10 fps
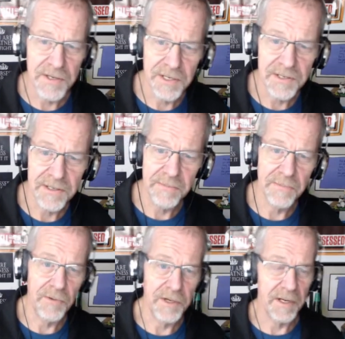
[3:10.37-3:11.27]

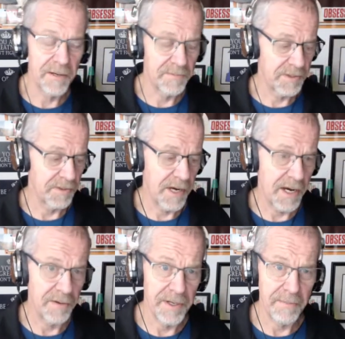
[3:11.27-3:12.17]
system when it comes to
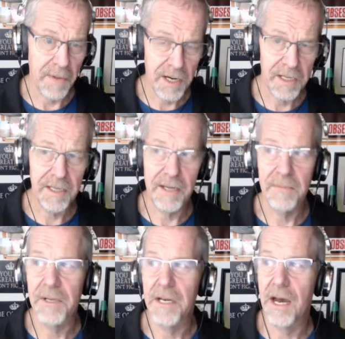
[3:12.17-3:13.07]
how we market
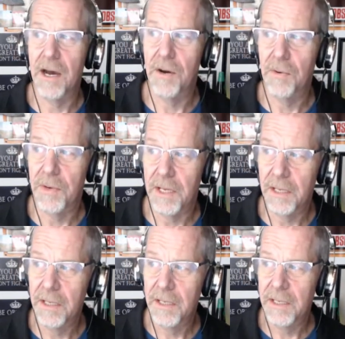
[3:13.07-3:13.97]
them and how we